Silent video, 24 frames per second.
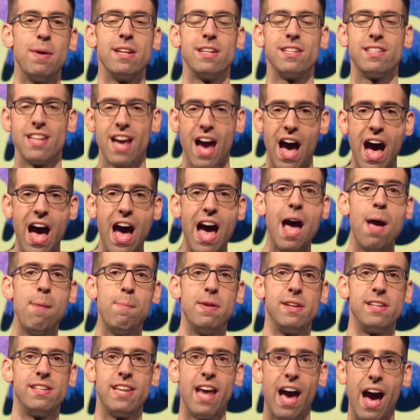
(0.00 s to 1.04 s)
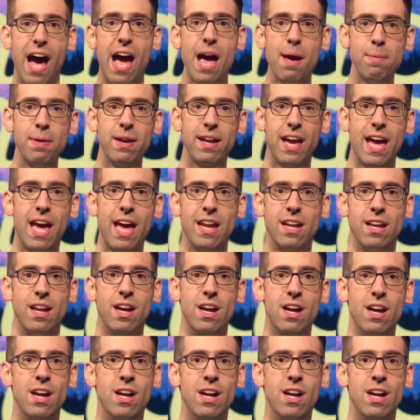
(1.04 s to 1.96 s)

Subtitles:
and time and time again.